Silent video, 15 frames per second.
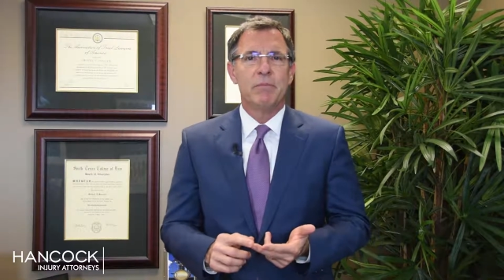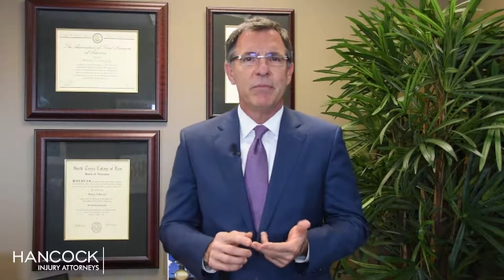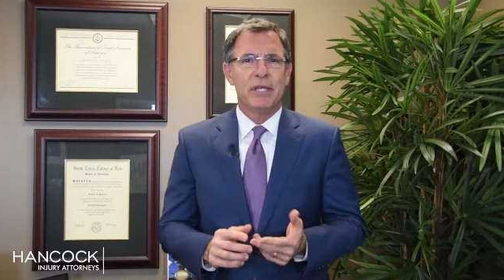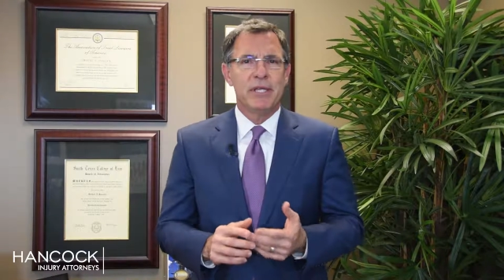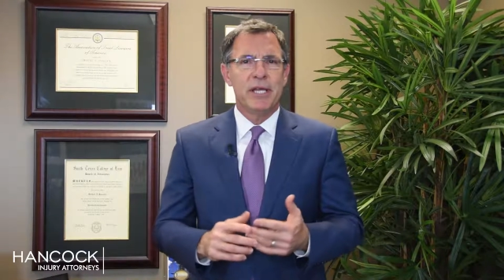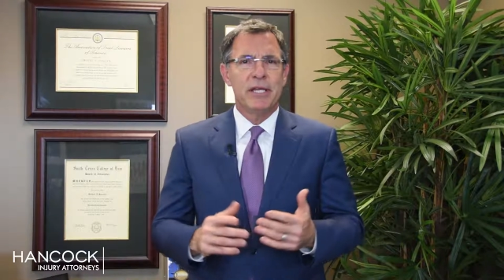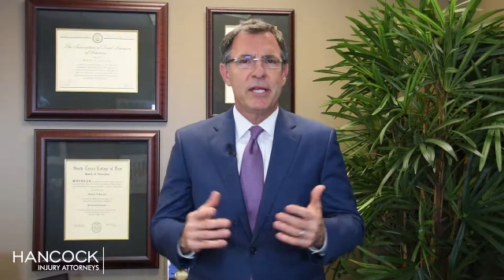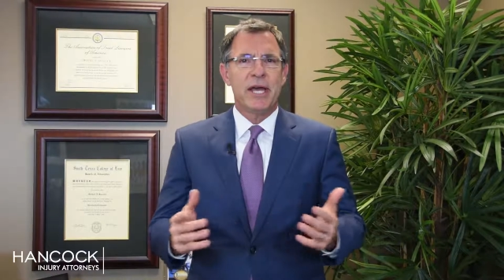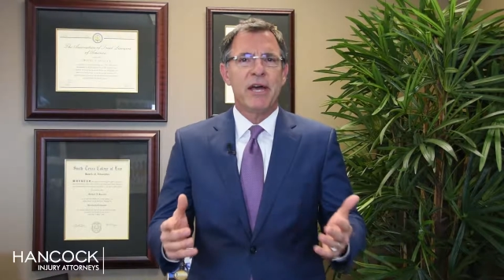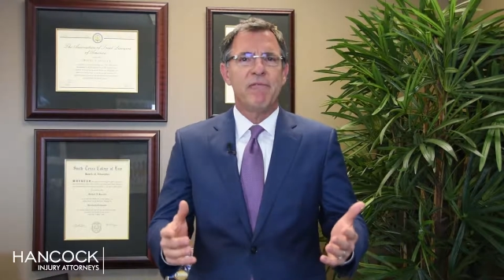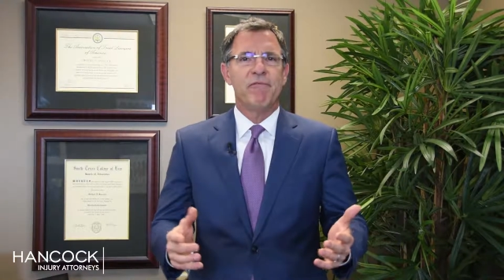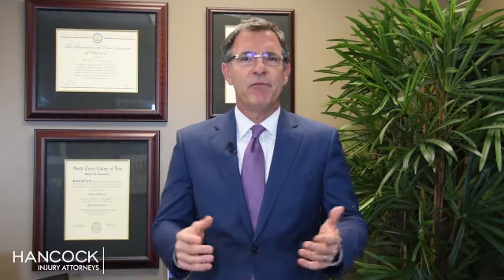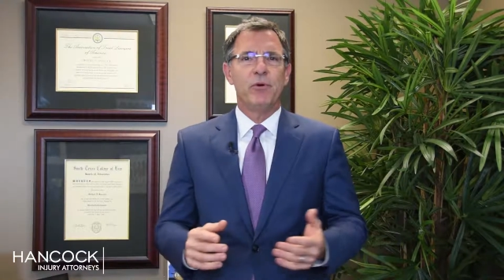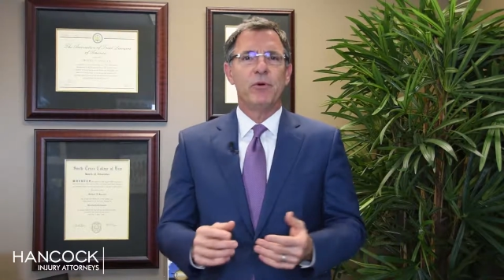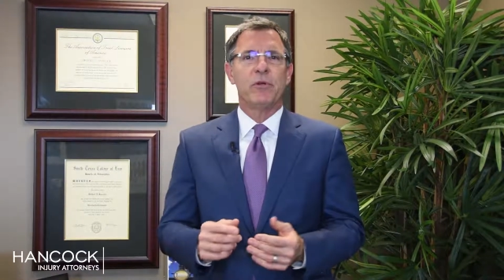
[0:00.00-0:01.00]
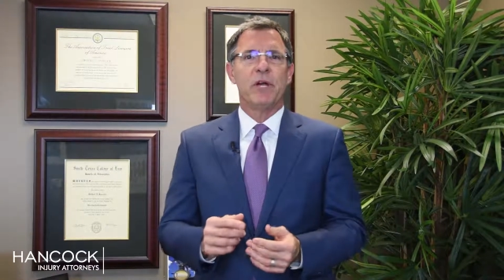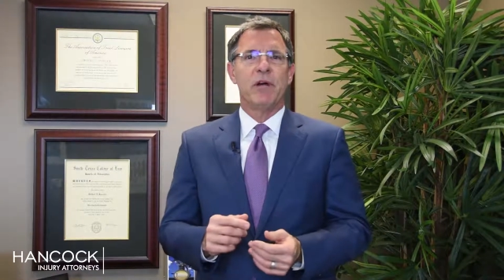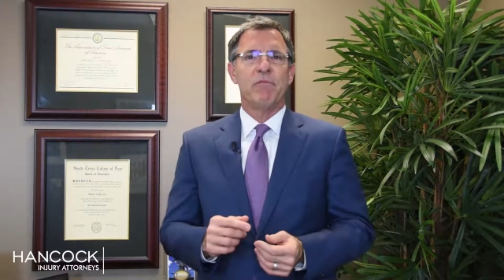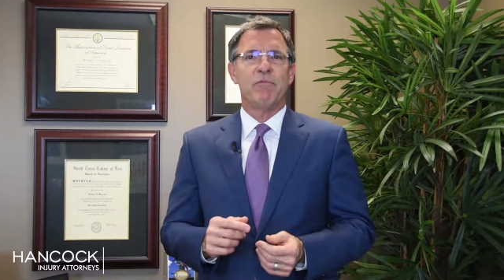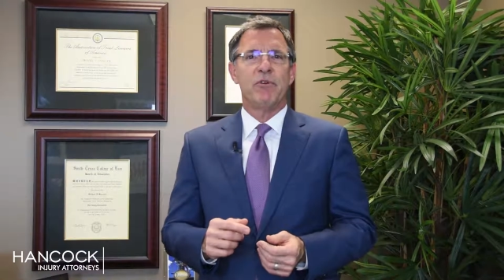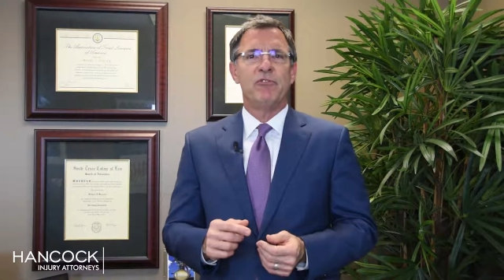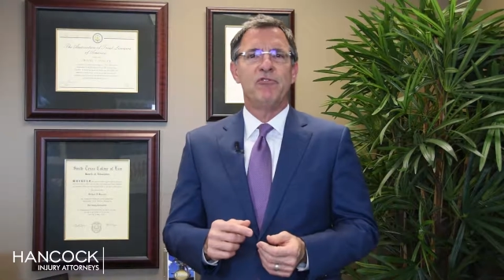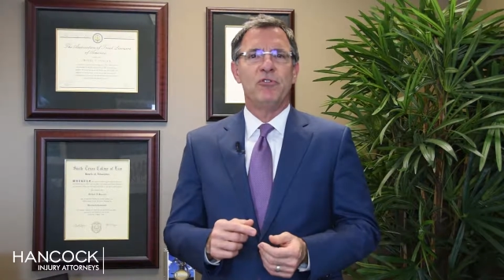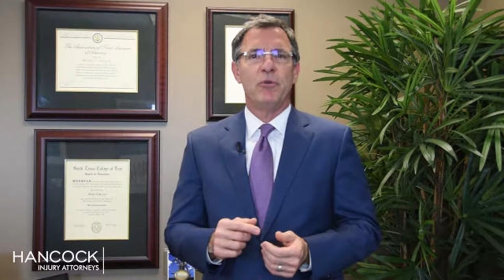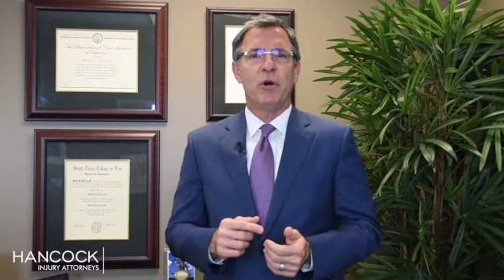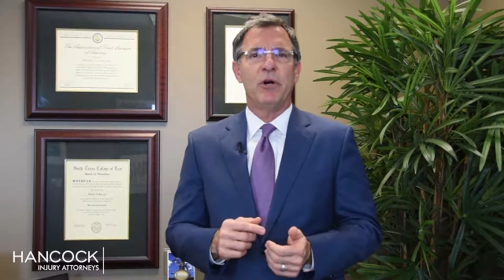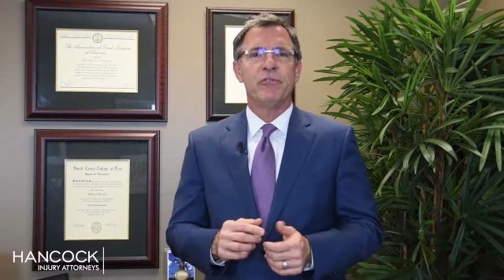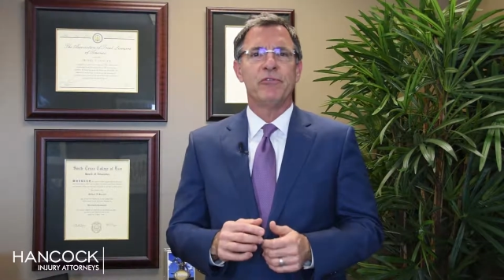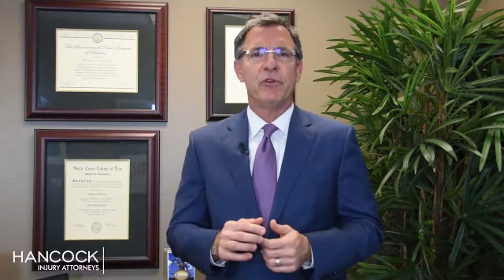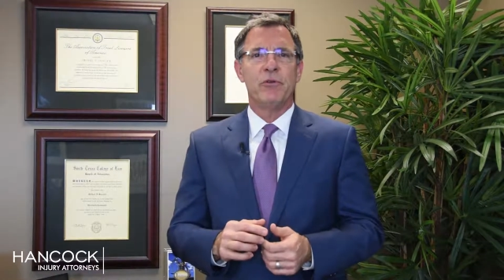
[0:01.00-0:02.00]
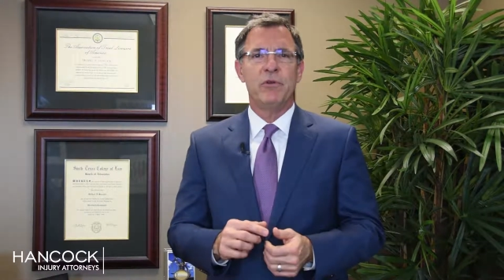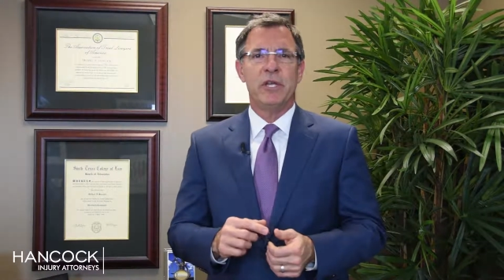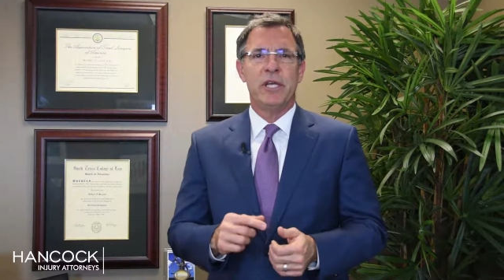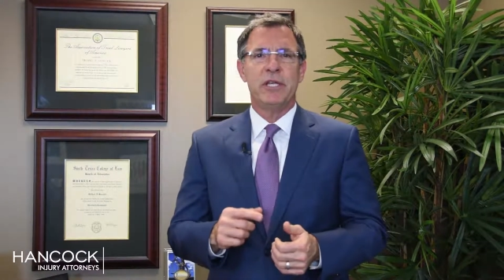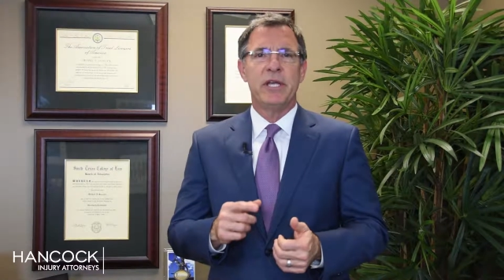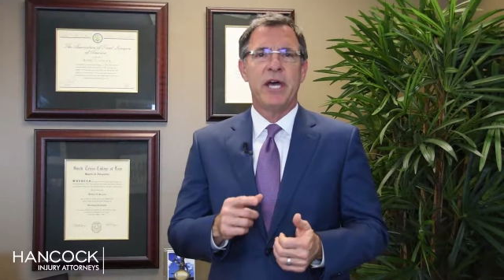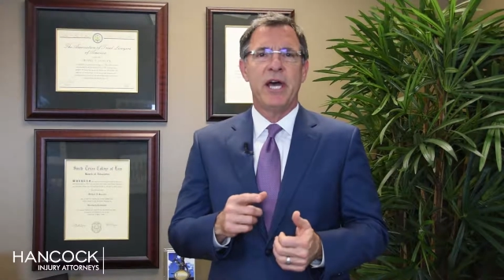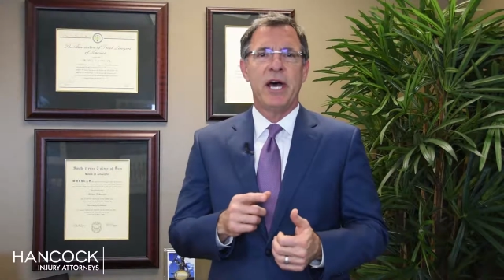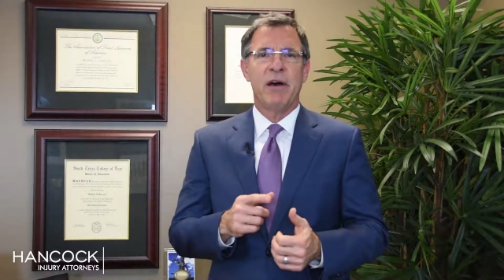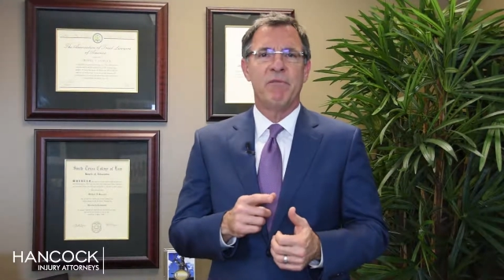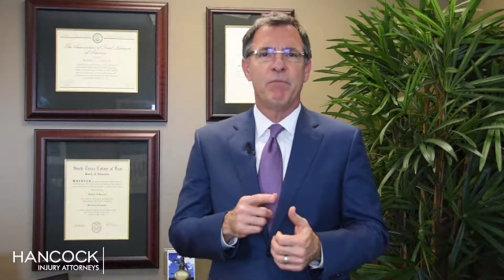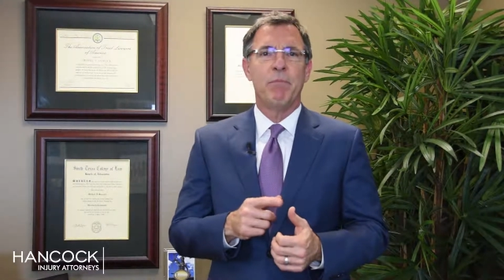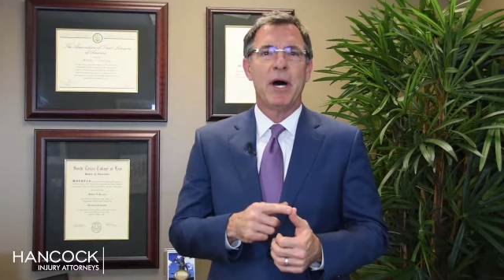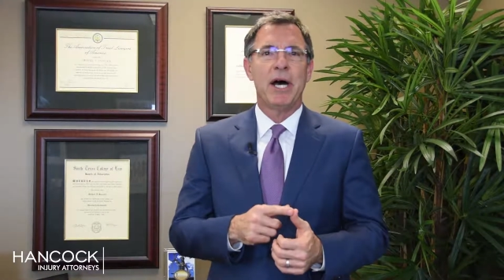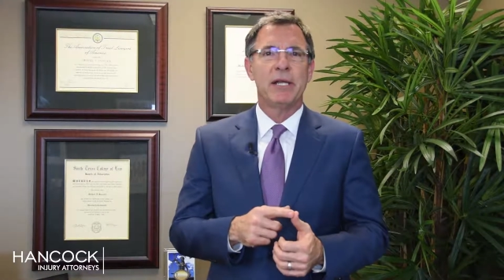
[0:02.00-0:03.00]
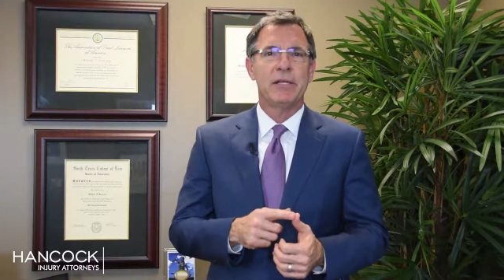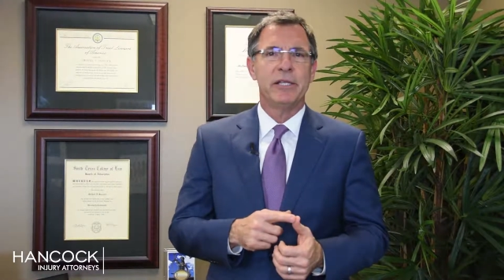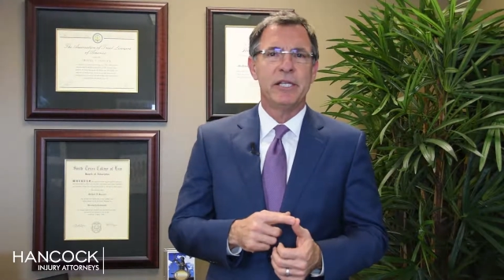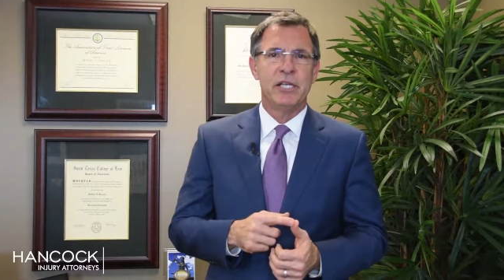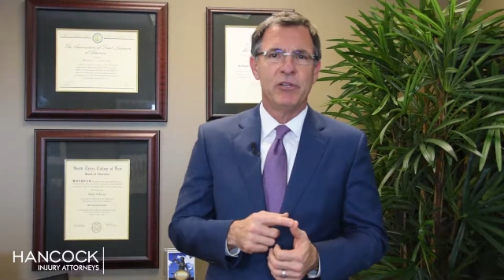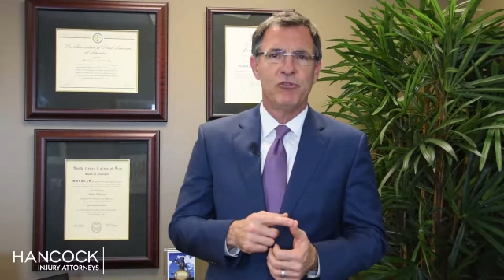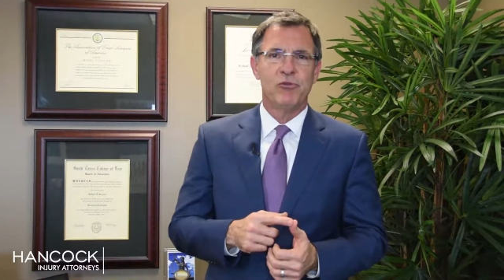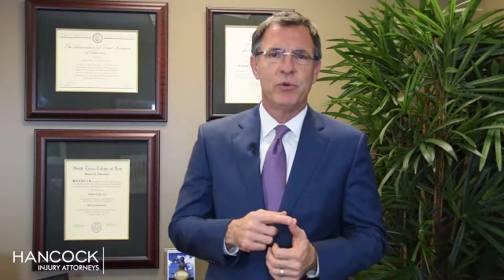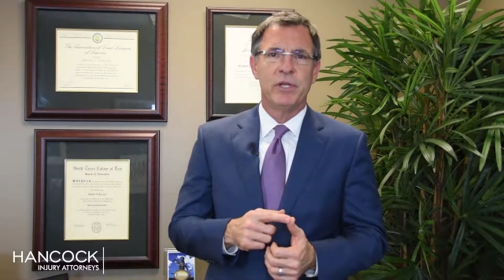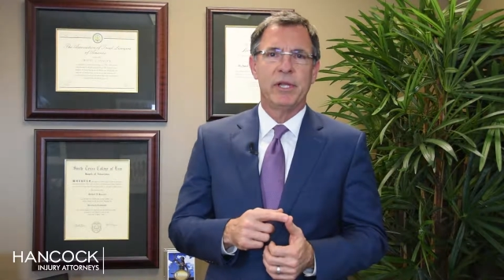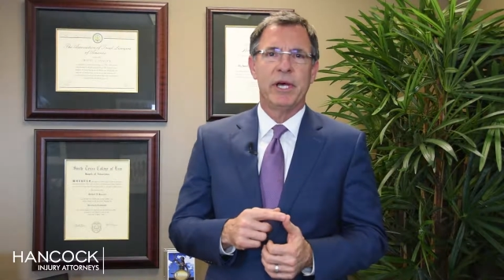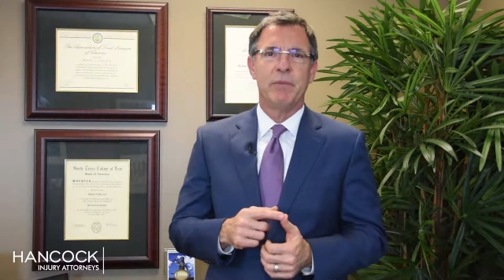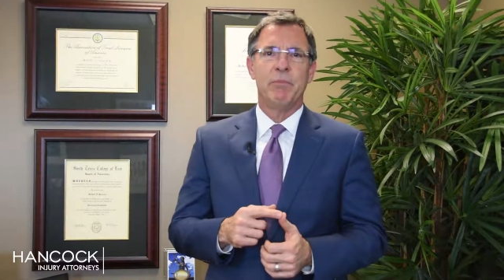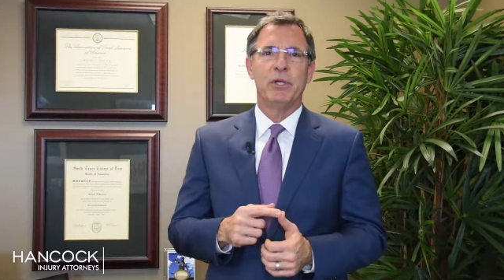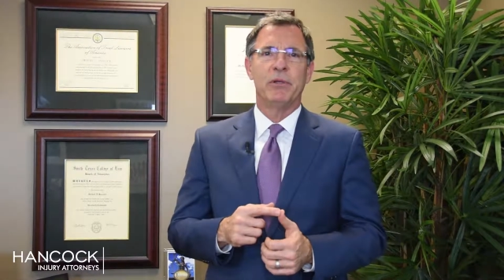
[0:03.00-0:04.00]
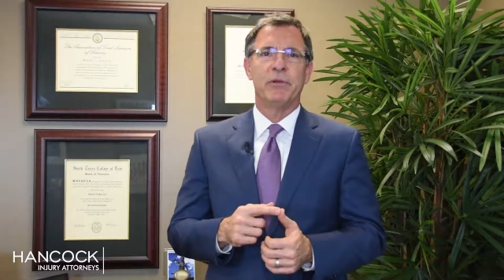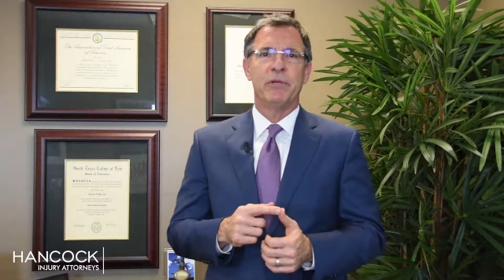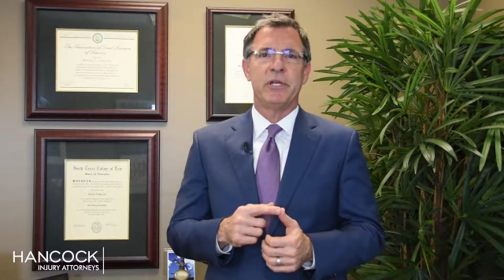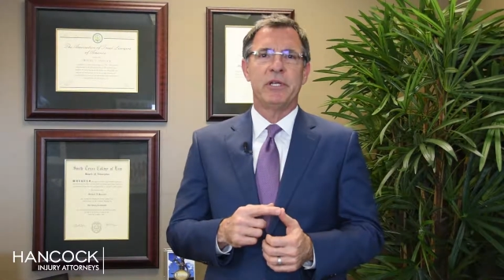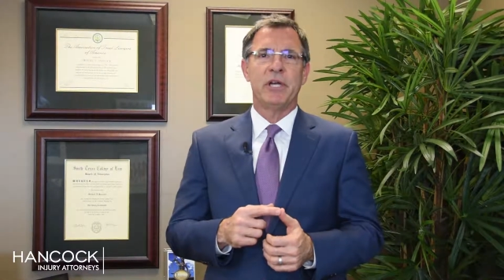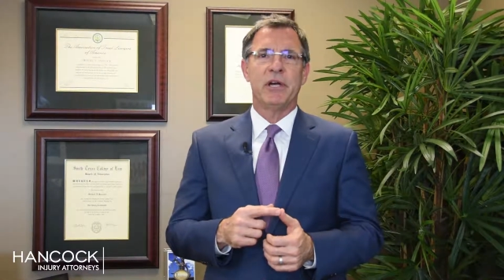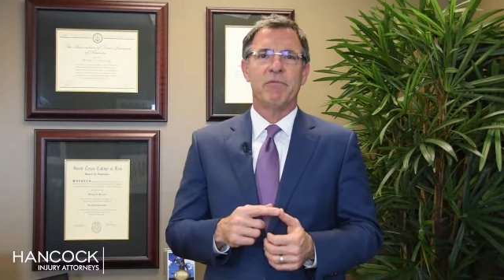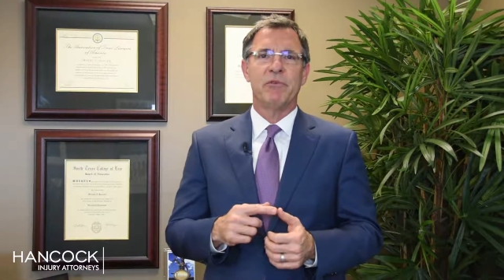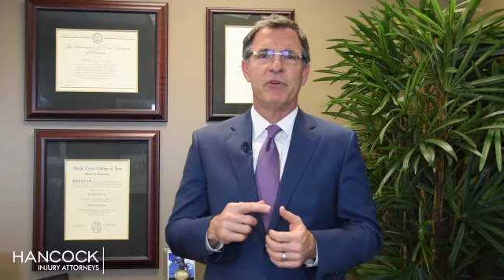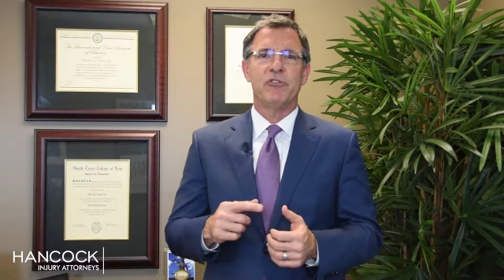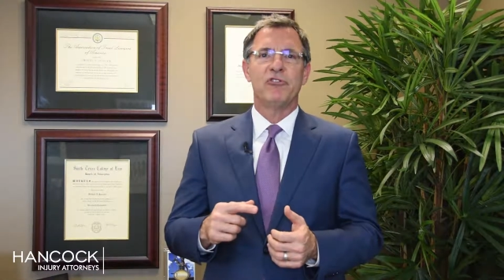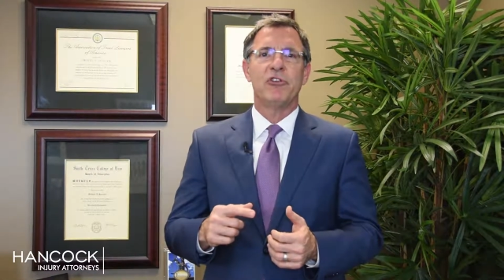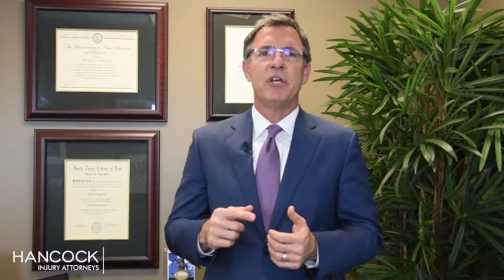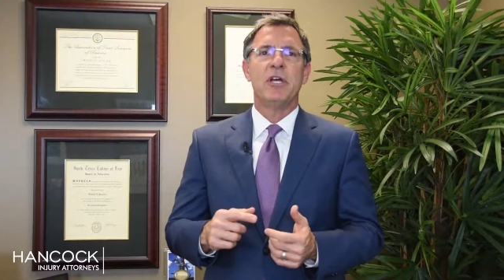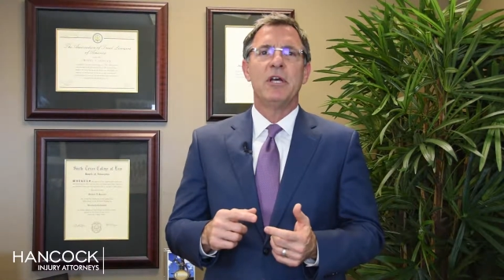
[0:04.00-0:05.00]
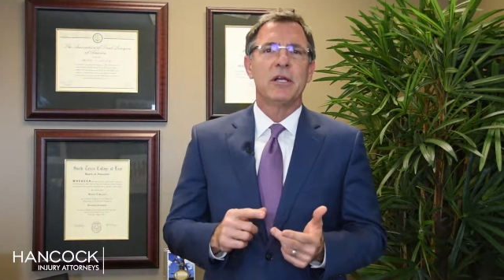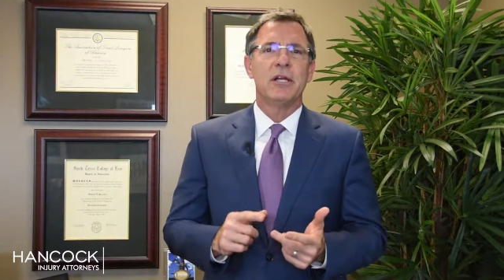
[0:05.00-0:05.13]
but then to have full coverage, you also need to have bodily injury liability coverage,